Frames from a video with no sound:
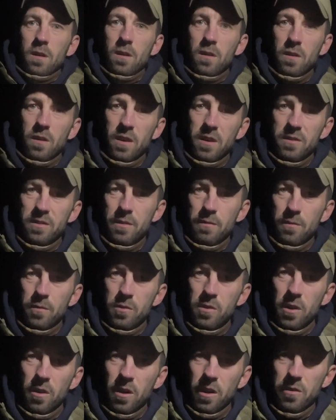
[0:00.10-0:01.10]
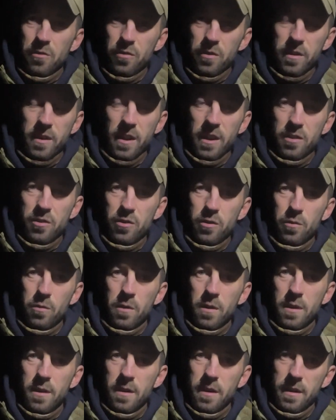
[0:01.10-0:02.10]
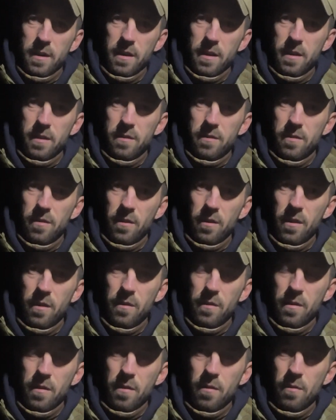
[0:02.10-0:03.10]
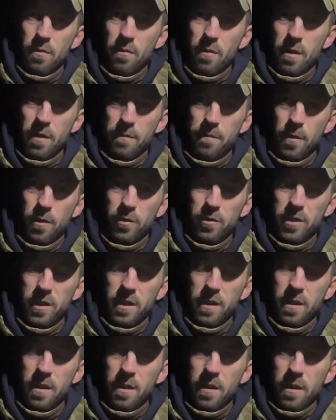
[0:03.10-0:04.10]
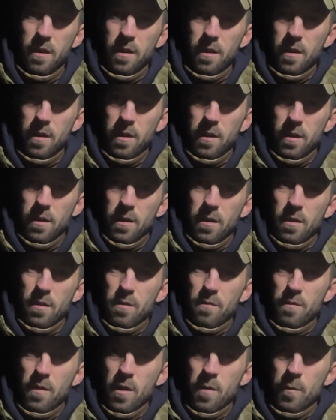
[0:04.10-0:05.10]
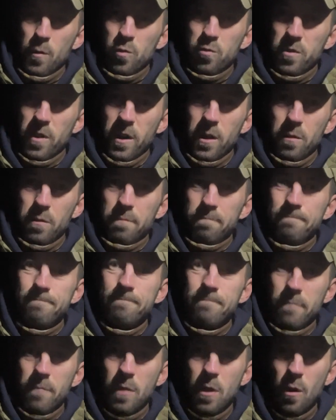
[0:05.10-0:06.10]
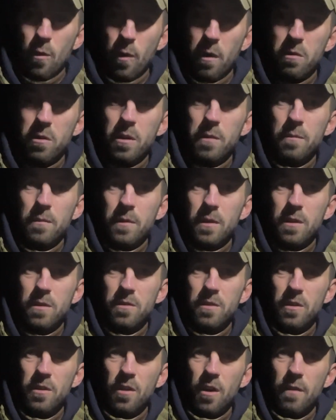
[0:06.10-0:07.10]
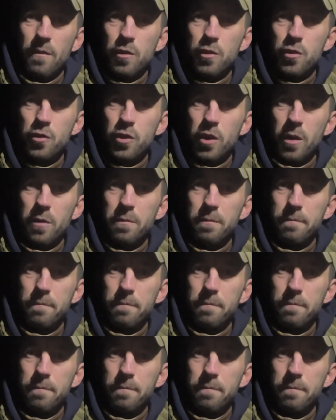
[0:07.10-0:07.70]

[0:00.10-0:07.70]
Alright, Tim from Scott Country International. Uh, tonight, we're out foxing, thermal style. Welcome to the Night Vision Show.